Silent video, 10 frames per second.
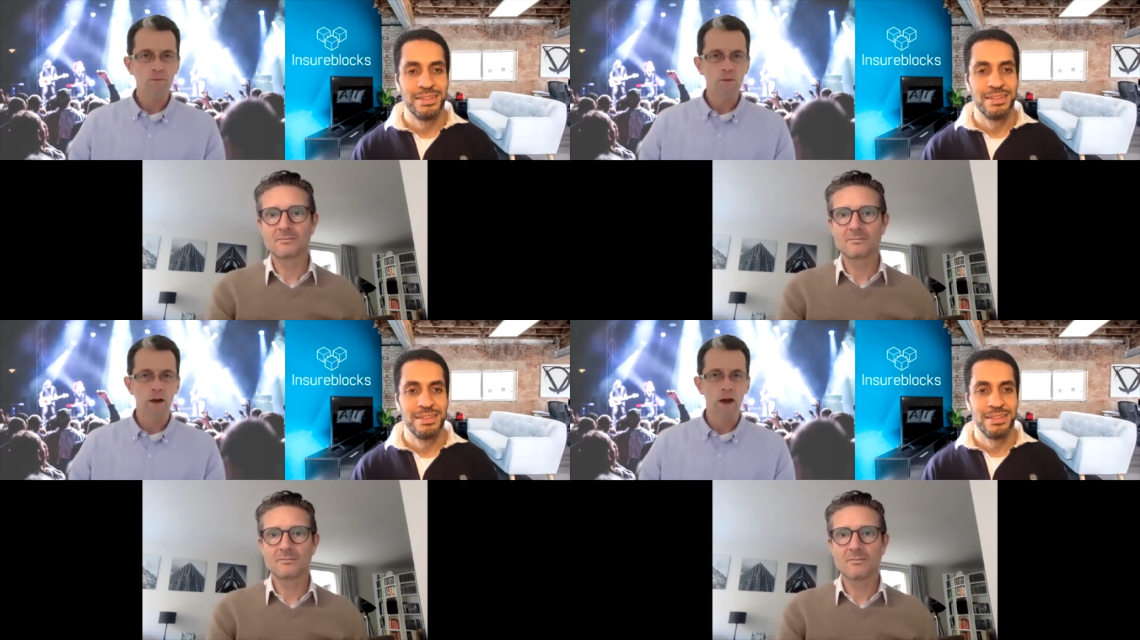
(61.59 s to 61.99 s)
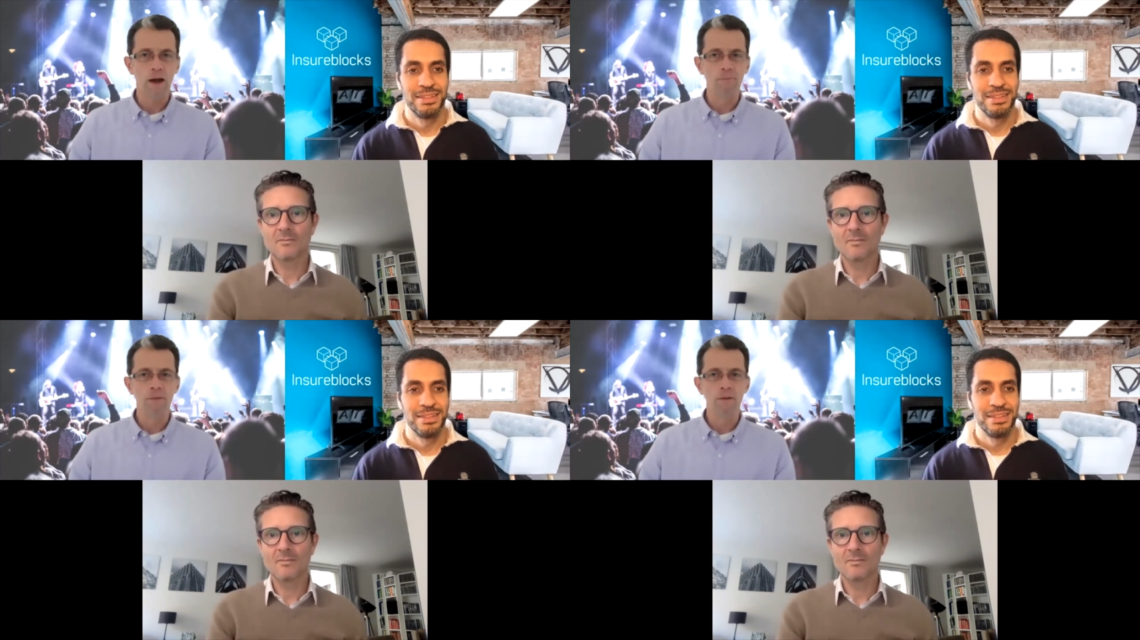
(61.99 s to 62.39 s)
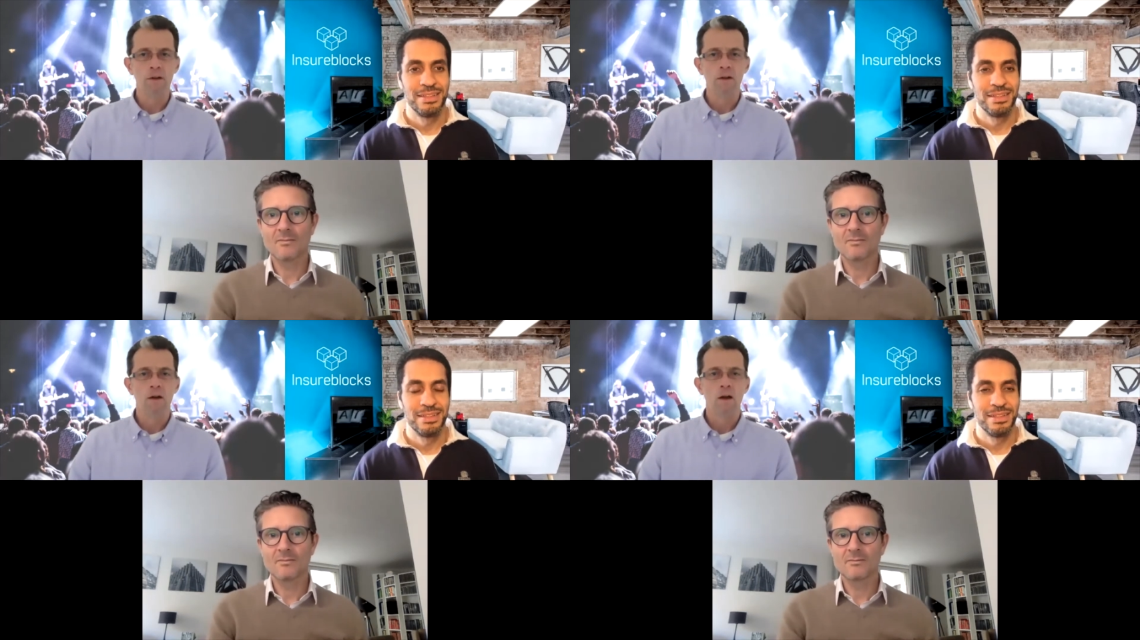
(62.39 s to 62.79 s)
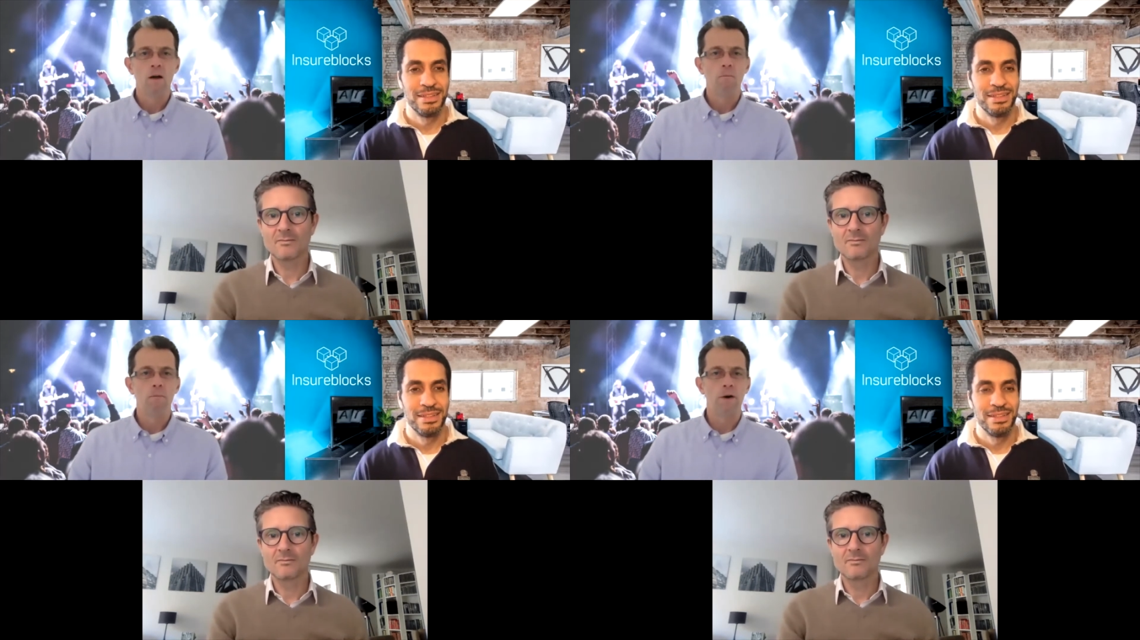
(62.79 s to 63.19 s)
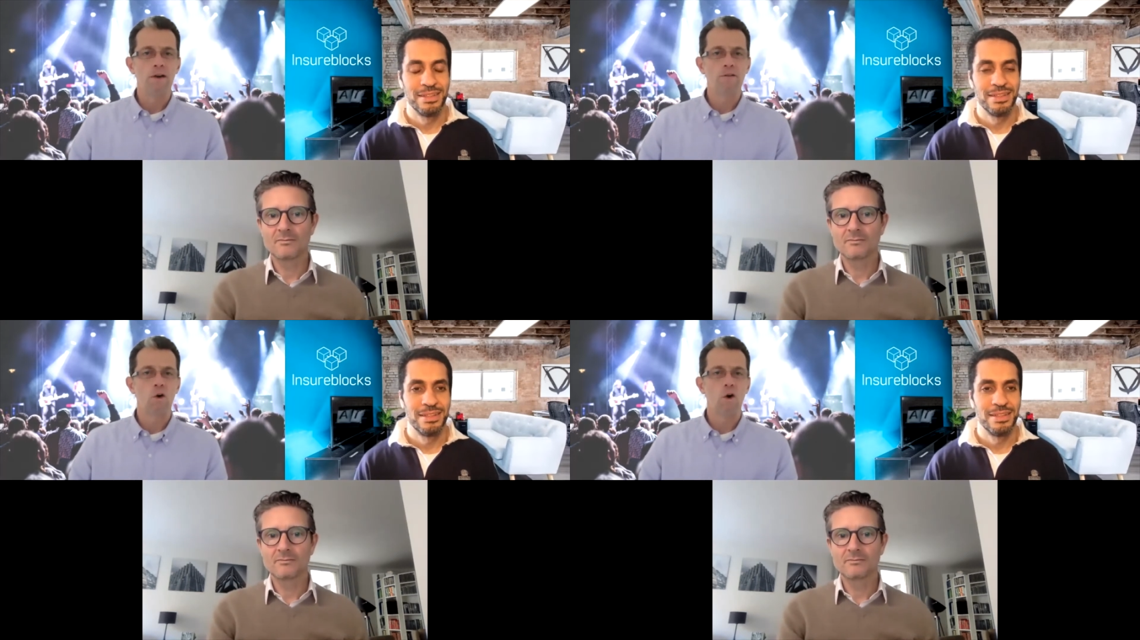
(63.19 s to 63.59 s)
Speaker 1: um, but they've
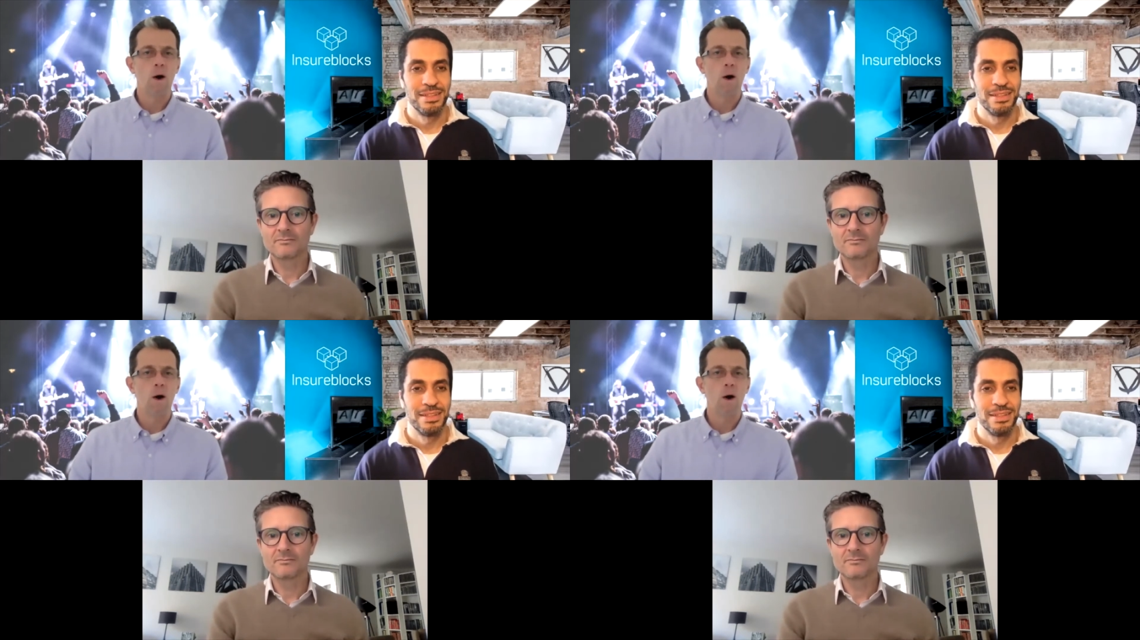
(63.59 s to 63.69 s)
got a